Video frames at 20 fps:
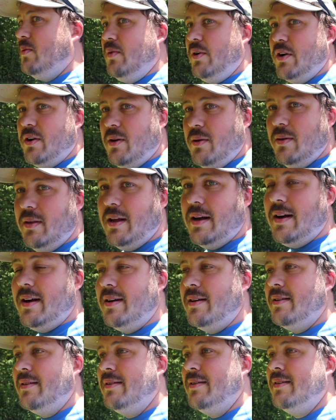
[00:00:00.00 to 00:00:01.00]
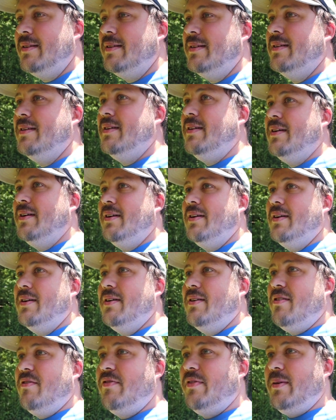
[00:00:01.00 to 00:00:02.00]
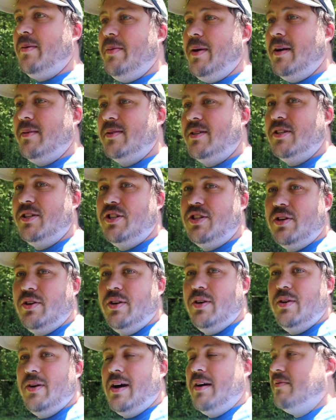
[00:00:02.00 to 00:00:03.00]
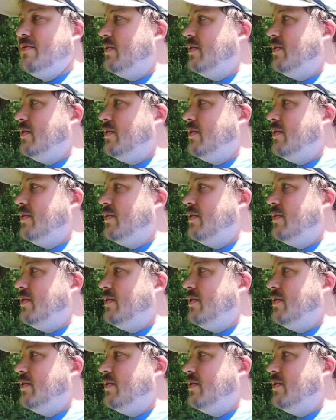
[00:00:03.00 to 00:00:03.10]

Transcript: We'll uh, hopefully be able to show you how